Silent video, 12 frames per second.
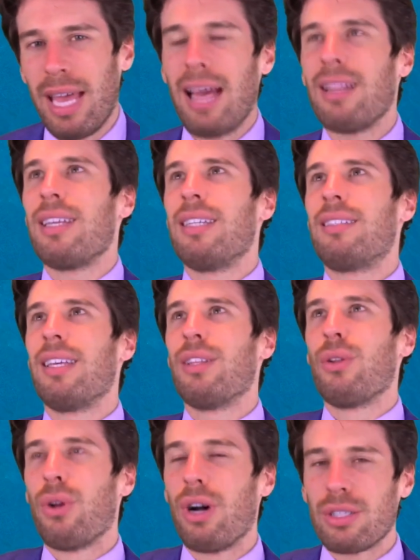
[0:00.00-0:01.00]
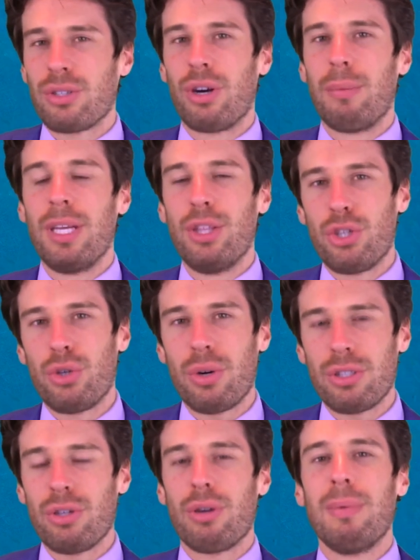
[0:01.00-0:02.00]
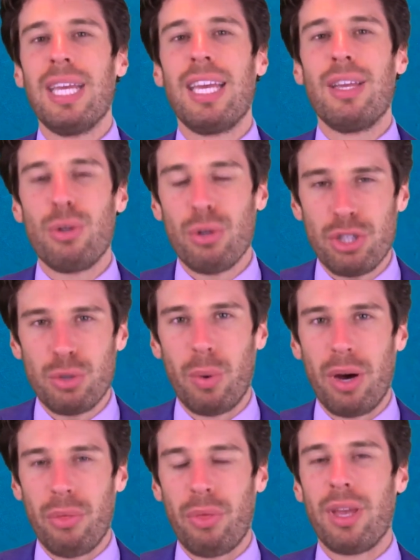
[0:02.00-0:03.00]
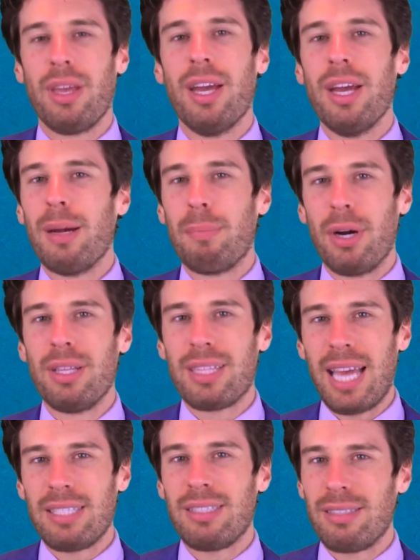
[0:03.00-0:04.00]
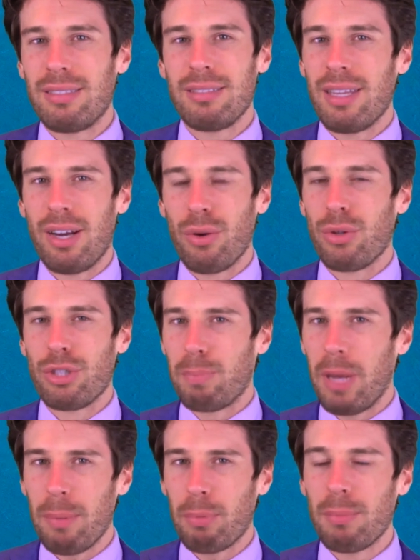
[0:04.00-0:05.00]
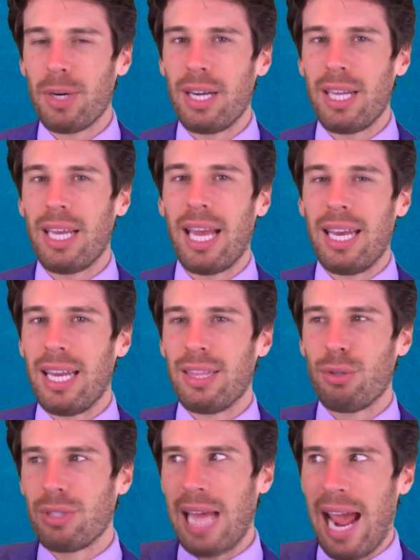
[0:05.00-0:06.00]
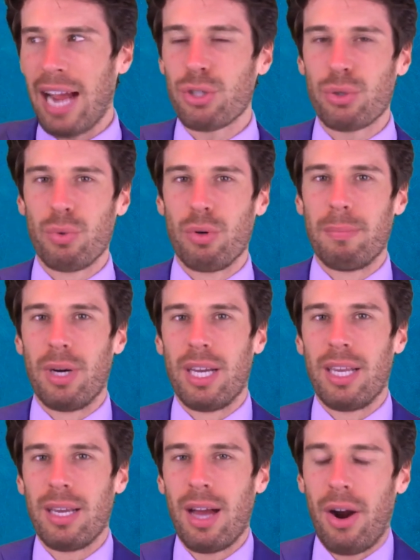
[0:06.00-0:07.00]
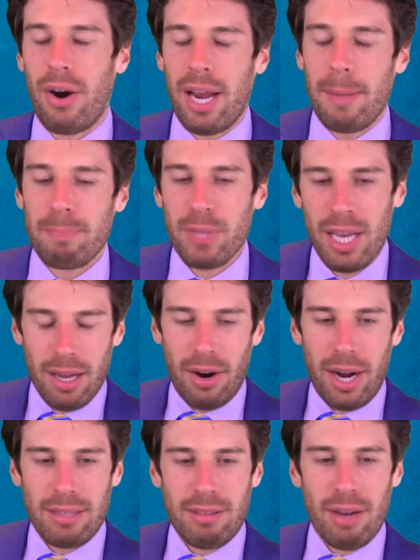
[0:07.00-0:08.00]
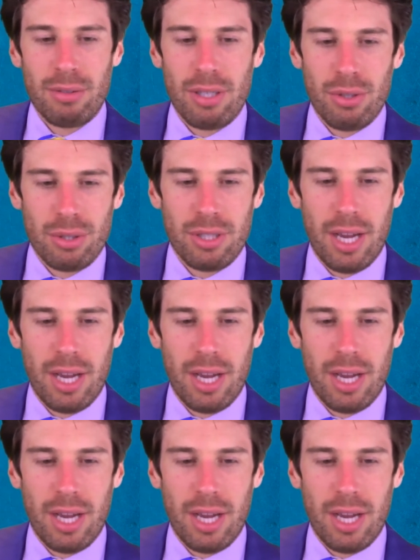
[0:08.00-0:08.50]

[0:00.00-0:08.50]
at least in the long term. In the short term, he looks wealthy, but that's, you know, there's paper money and then there's actual money, all right? All right, that was a little